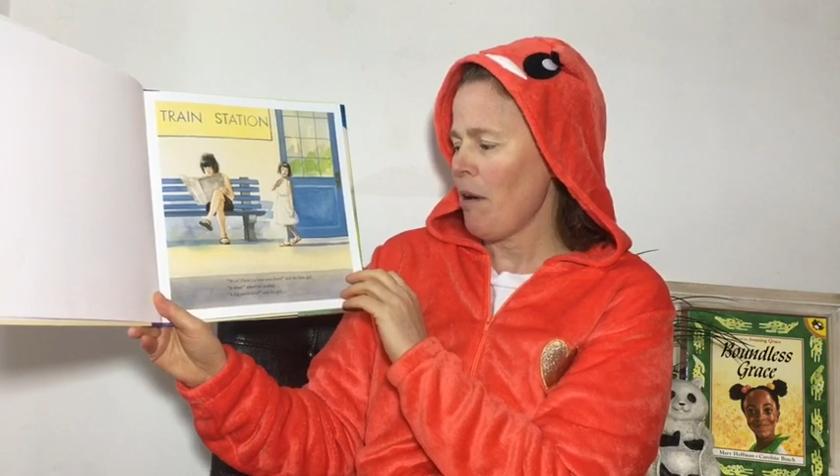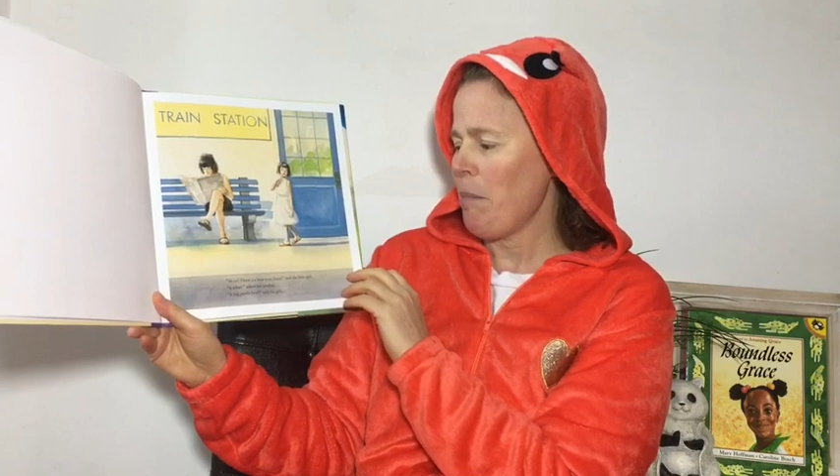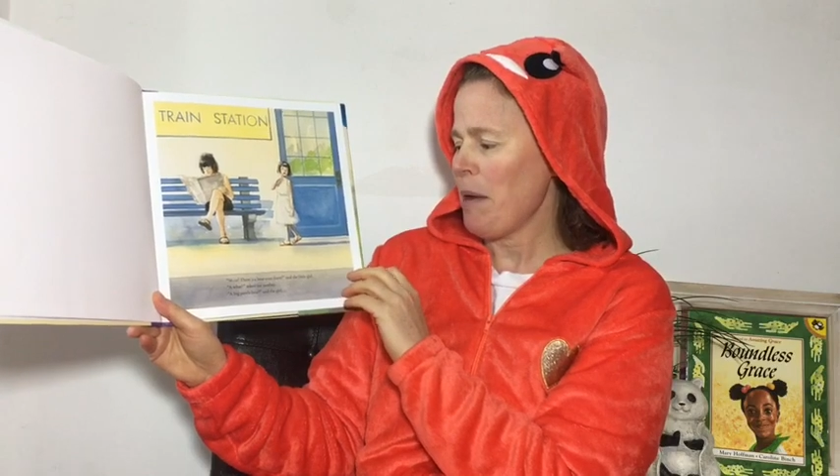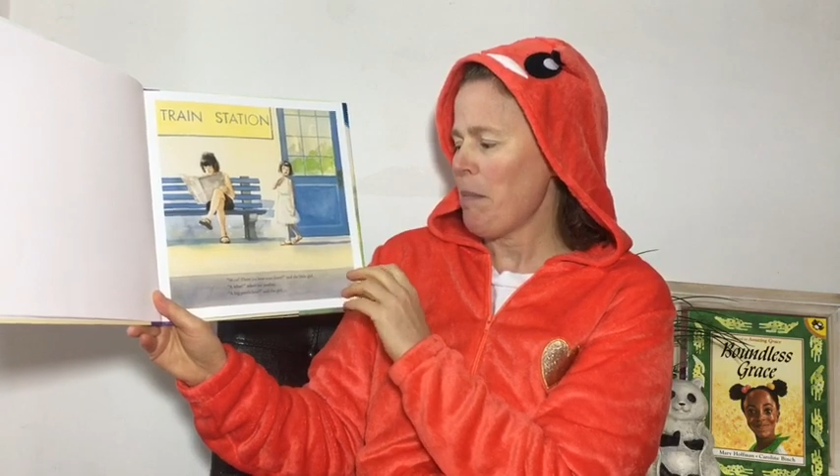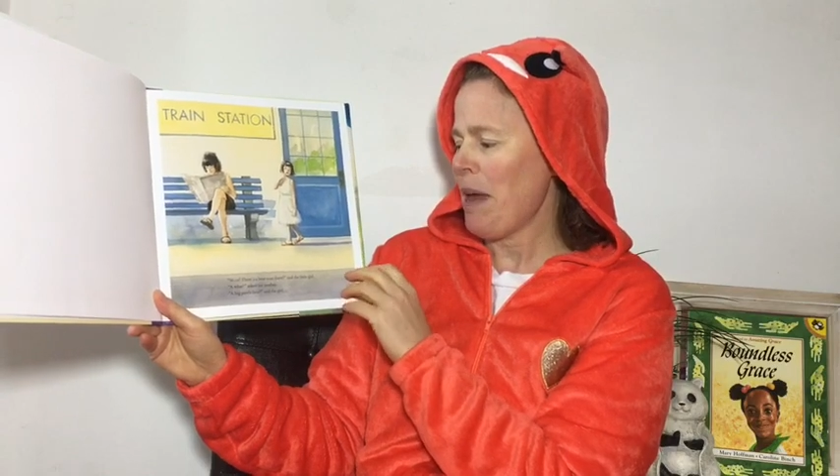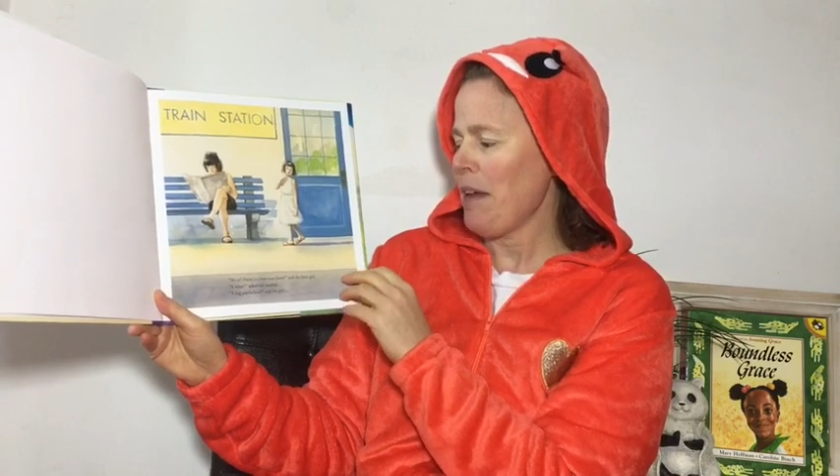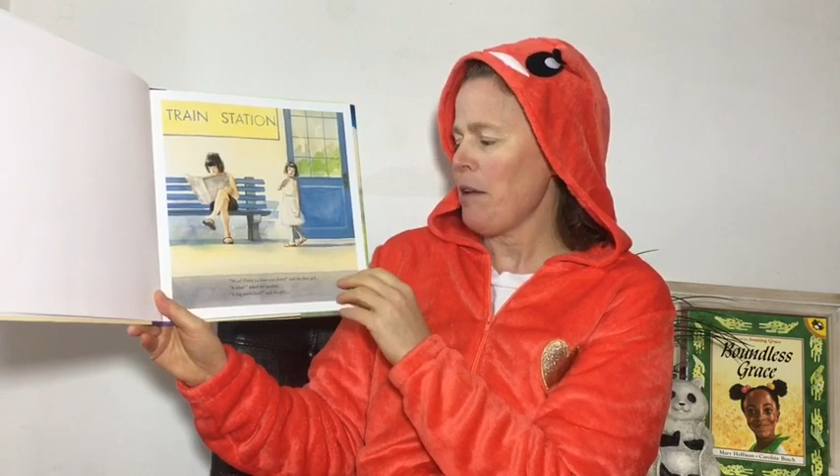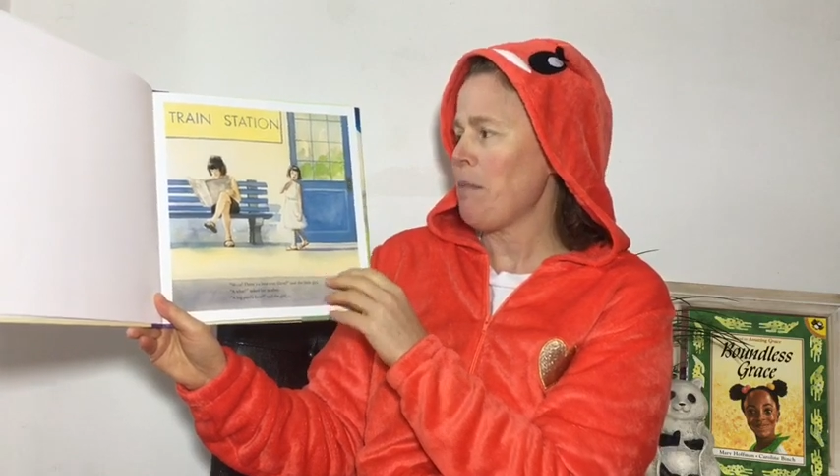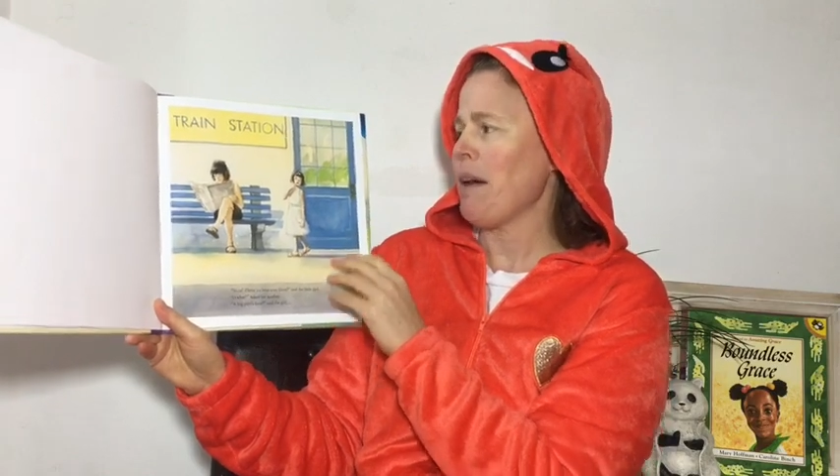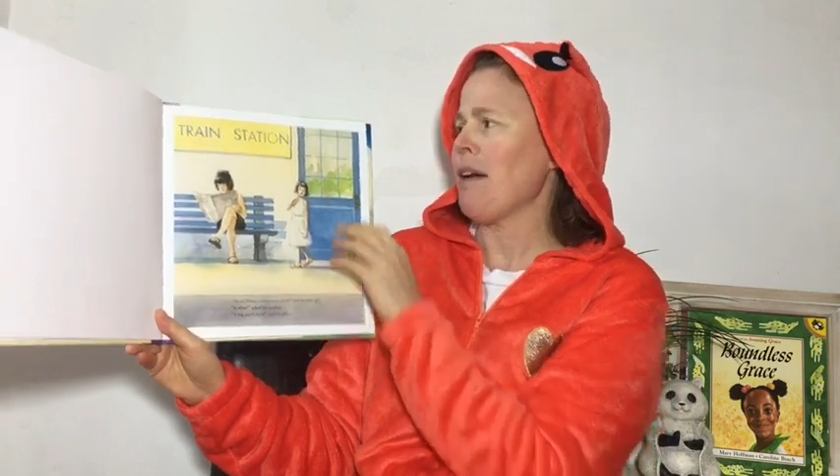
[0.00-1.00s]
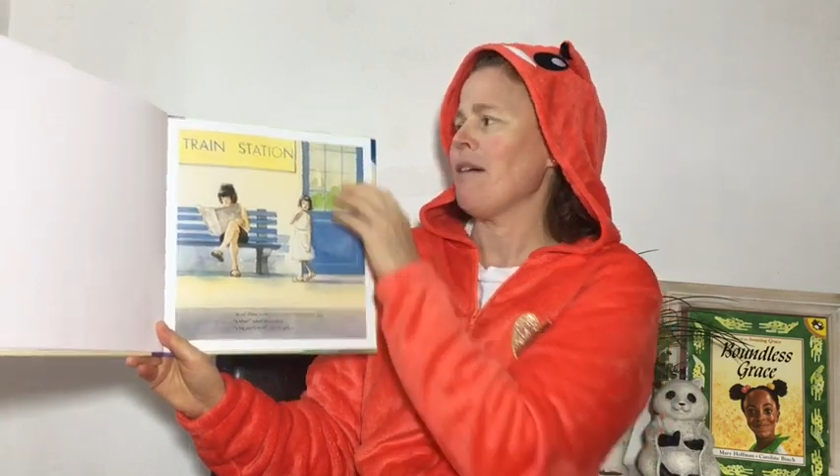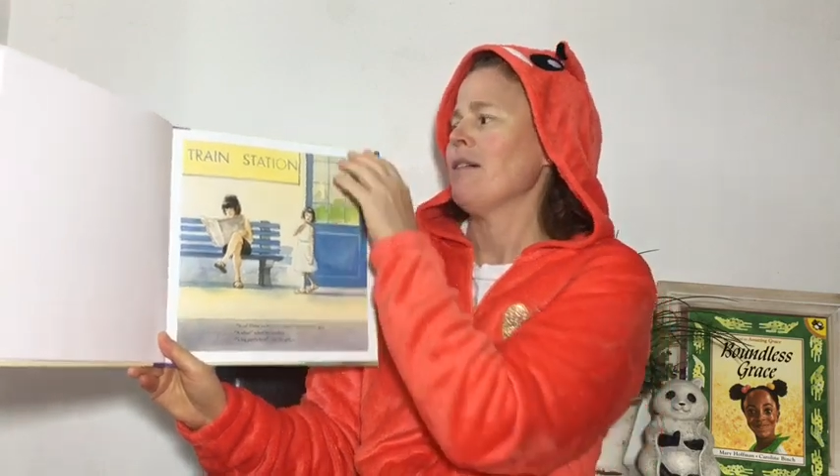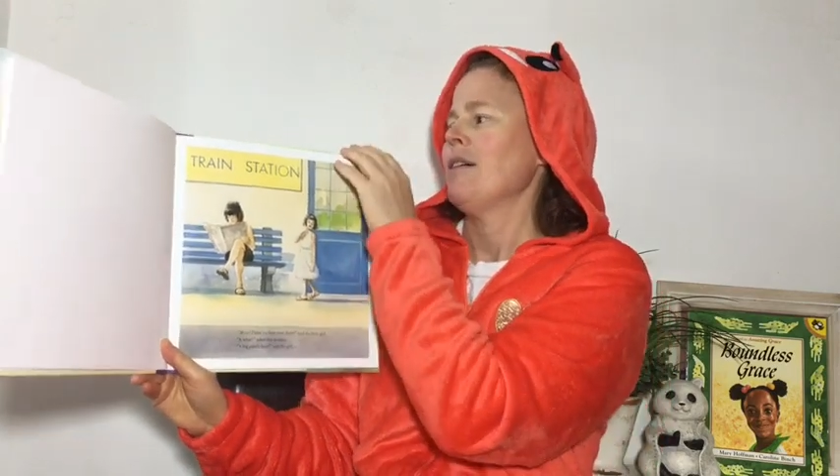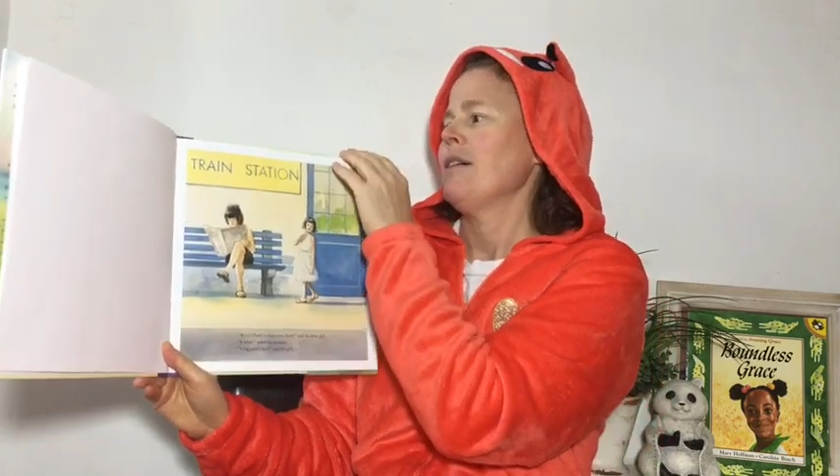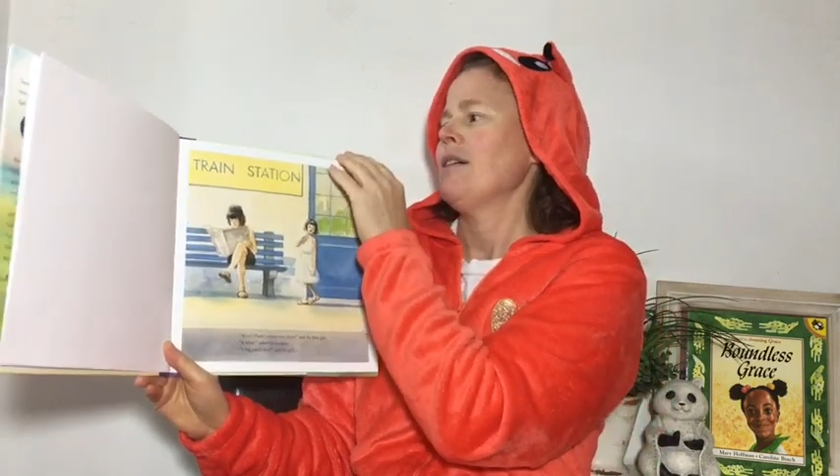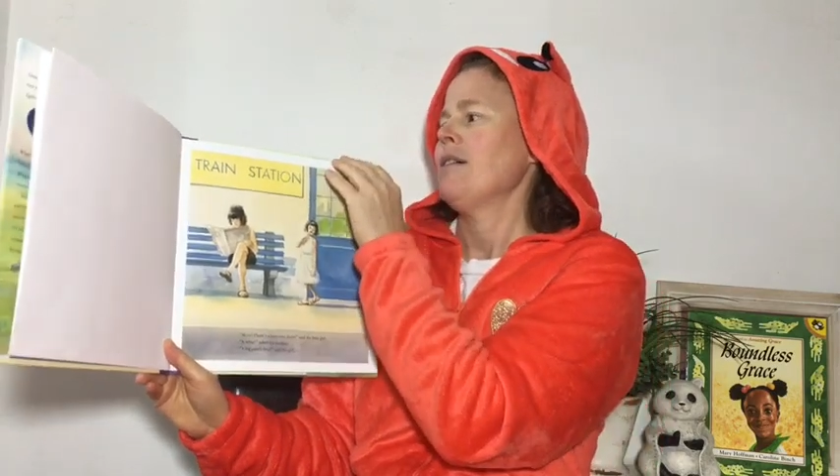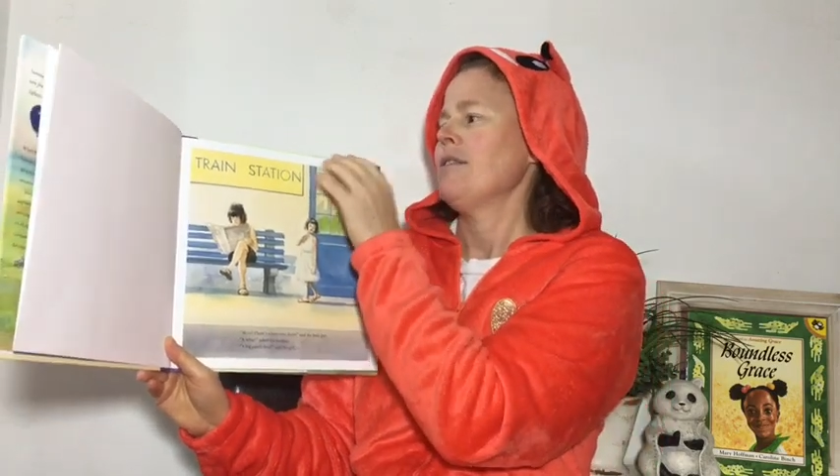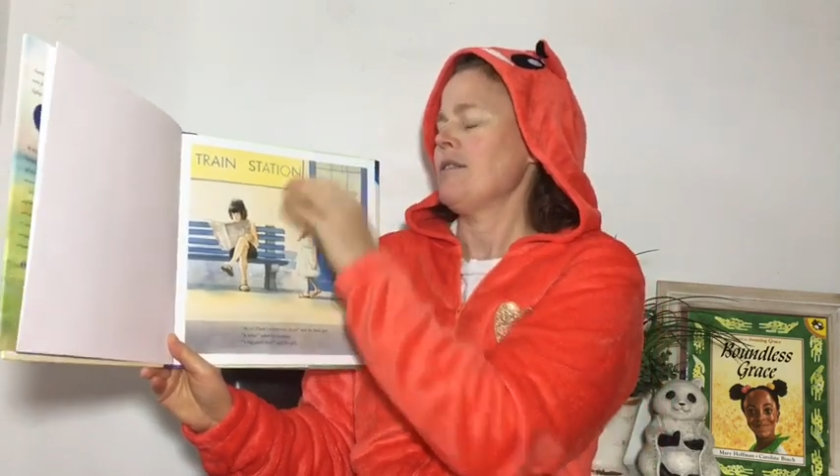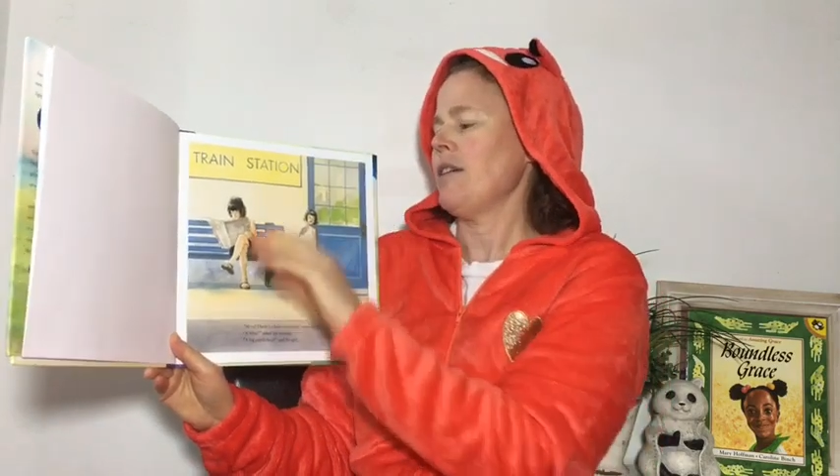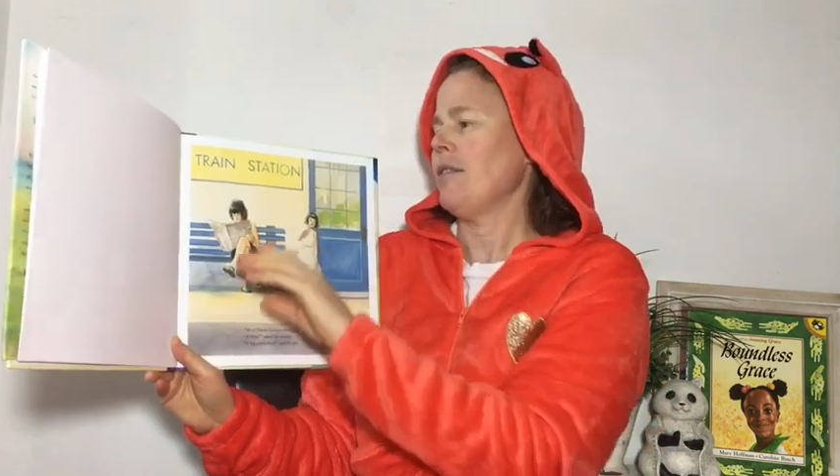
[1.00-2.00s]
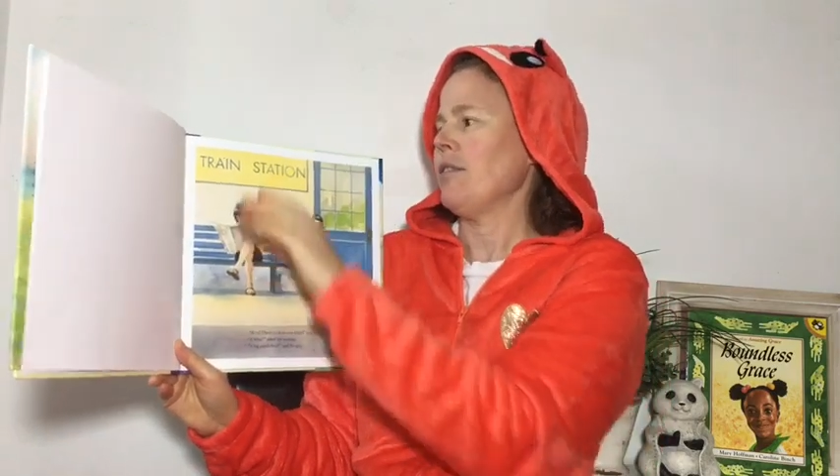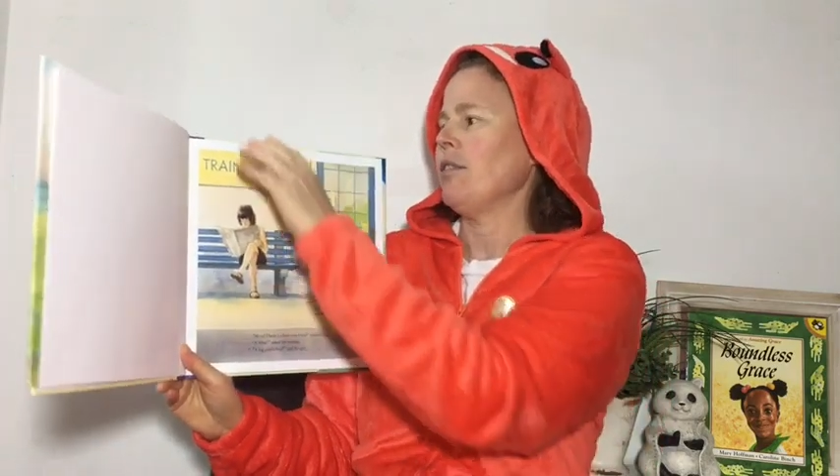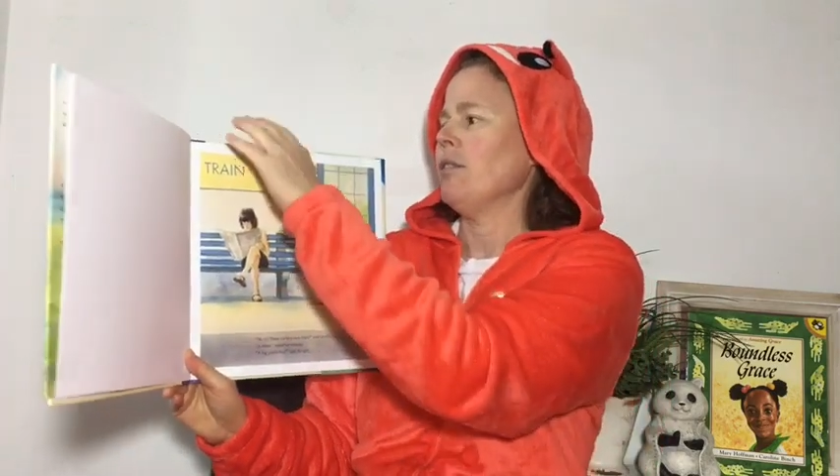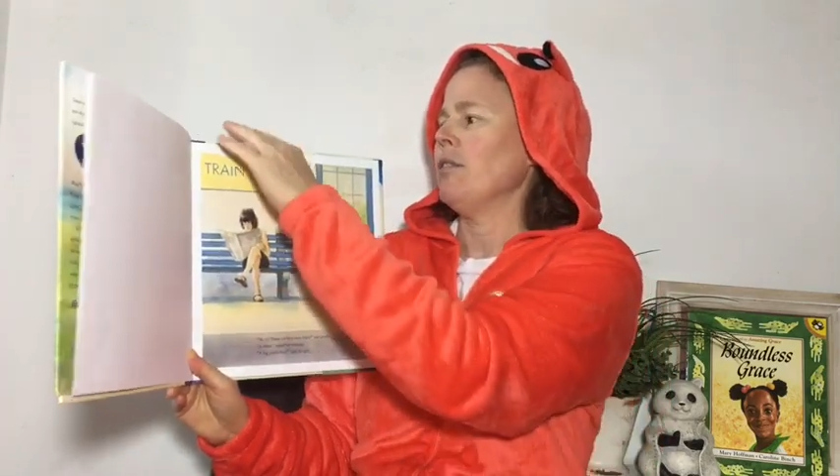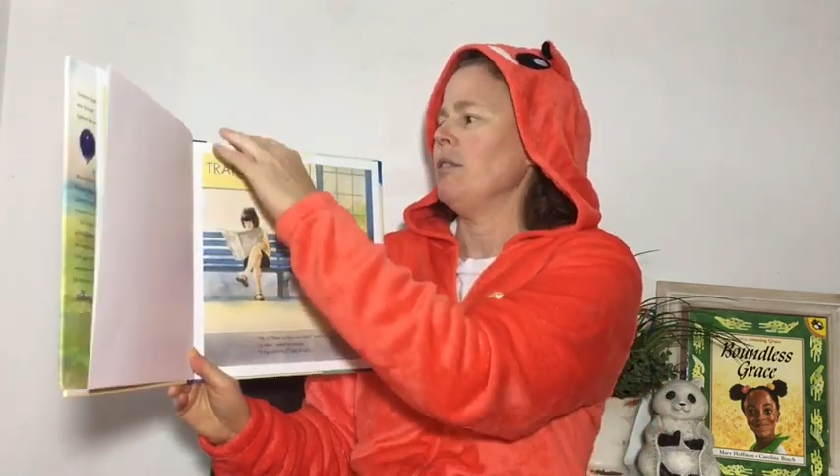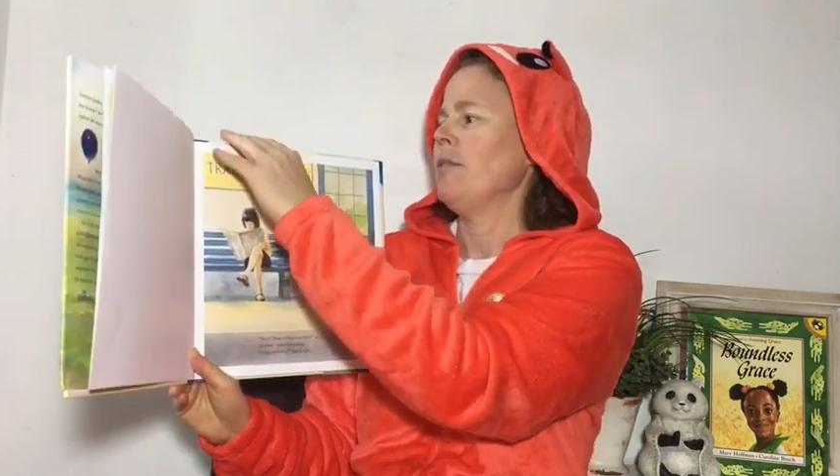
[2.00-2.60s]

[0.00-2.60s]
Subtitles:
A big panda bear, said the girl.